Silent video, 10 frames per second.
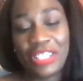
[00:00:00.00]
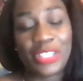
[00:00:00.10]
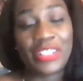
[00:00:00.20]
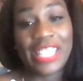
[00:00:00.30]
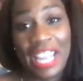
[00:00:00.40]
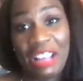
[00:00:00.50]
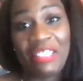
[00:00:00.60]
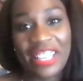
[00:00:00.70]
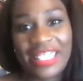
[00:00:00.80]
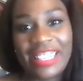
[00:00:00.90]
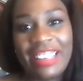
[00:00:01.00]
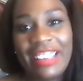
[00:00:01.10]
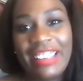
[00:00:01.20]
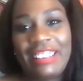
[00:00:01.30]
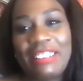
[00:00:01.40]
sort of scale this?
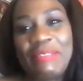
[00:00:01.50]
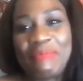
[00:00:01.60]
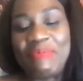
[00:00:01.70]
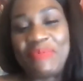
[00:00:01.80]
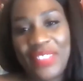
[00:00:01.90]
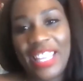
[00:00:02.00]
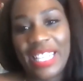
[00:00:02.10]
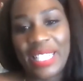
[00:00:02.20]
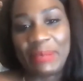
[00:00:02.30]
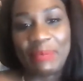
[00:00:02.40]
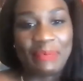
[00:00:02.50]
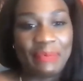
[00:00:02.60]
Thanks.